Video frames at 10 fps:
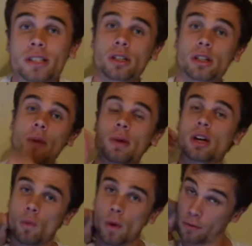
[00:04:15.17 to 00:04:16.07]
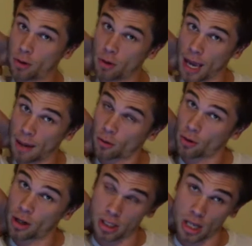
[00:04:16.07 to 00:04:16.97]
could come in and win a few games for
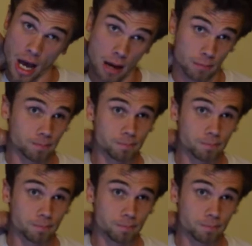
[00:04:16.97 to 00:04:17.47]
us. I